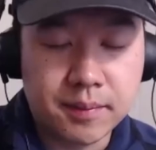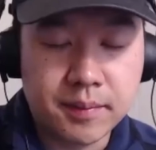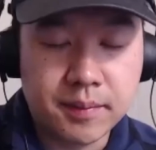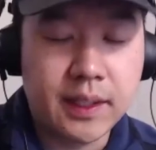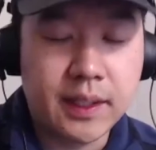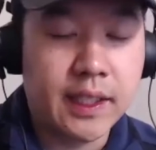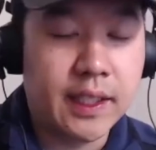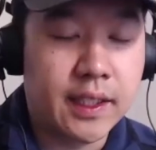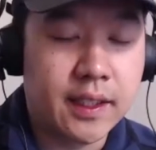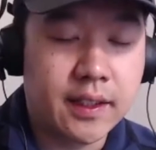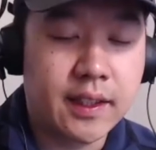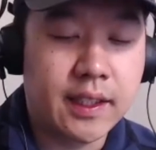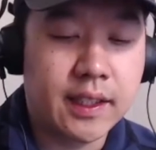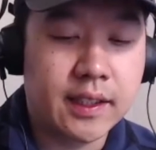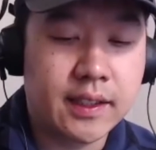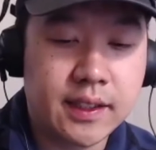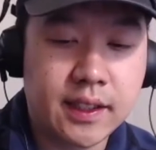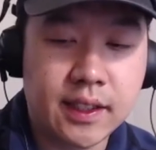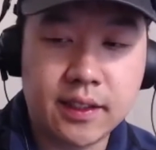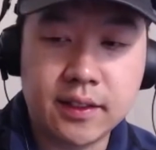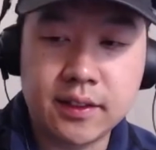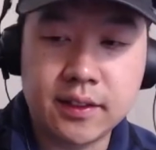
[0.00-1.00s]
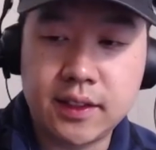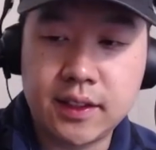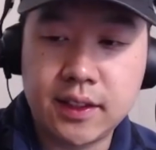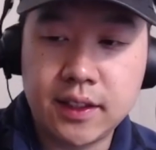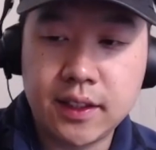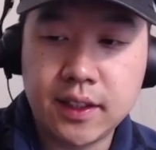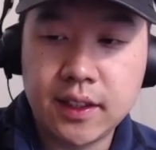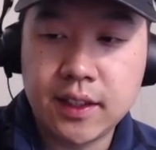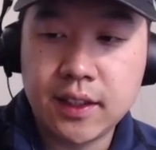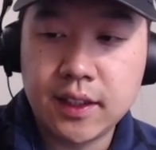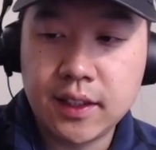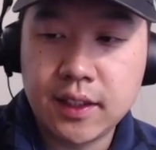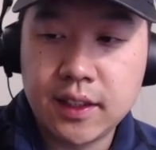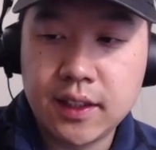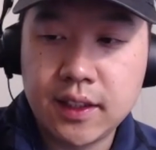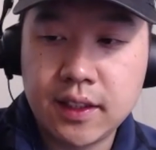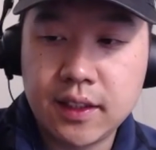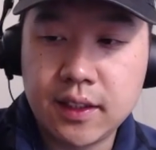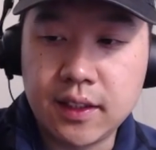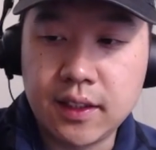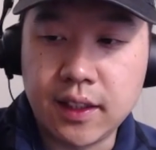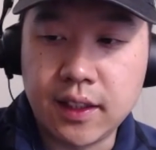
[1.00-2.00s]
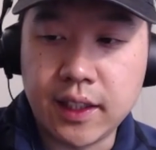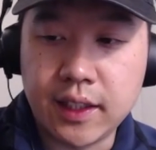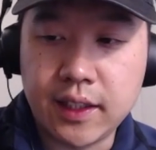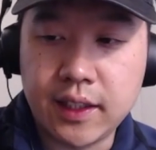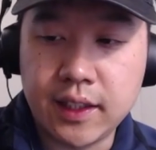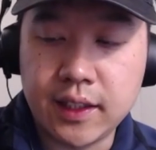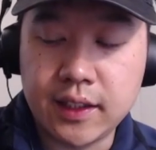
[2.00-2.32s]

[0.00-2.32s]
Yeah, that sounds like